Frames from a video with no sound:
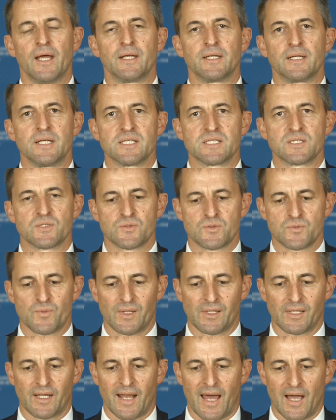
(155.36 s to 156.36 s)
This
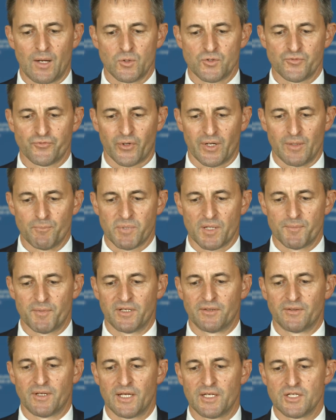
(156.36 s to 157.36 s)
will allow for
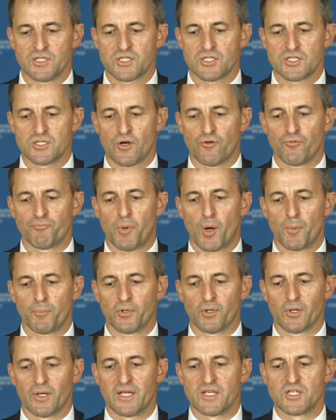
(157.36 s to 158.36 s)
implementation of
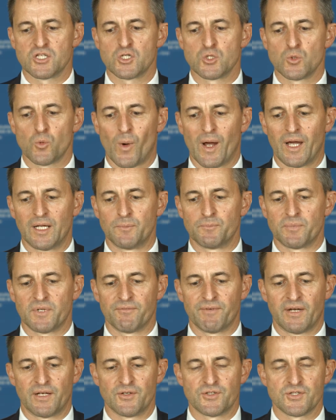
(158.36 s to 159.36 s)
population-wide
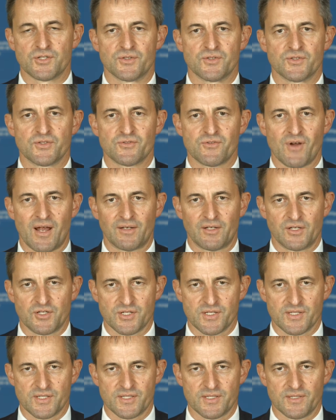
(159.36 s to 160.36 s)
prevention
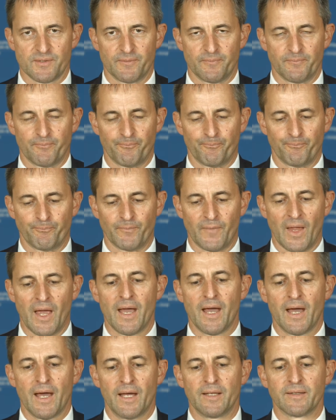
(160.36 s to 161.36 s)
strategies.
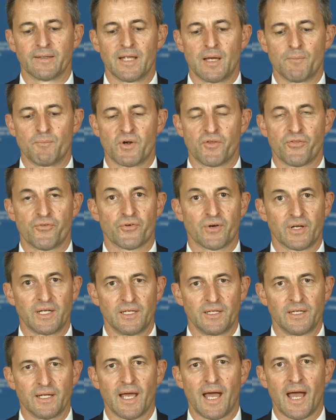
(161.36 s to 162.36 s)
And number
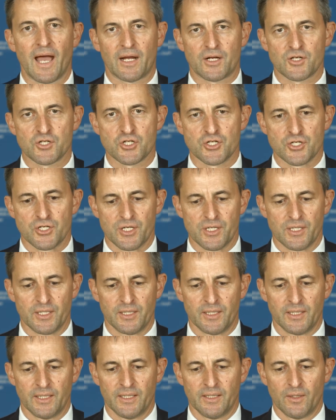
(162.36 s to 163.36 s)
3, action.
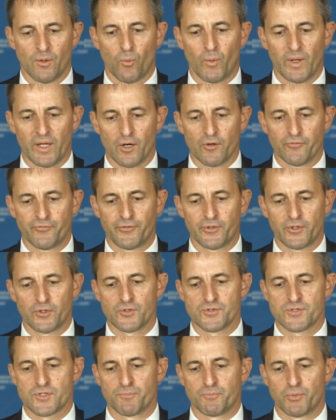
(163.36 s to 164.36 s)
We offer
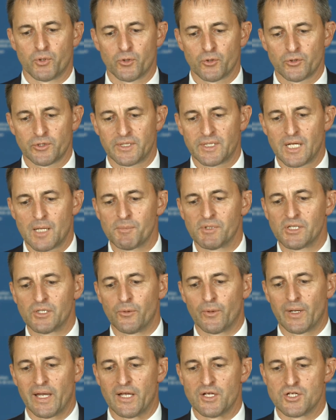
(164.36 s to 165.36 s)
to support the
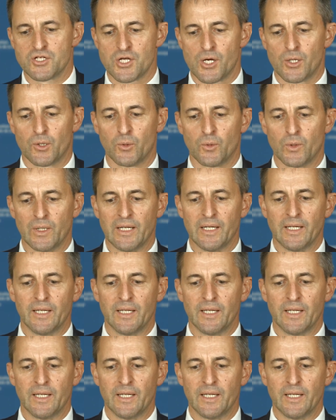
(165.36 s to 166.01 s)
WHO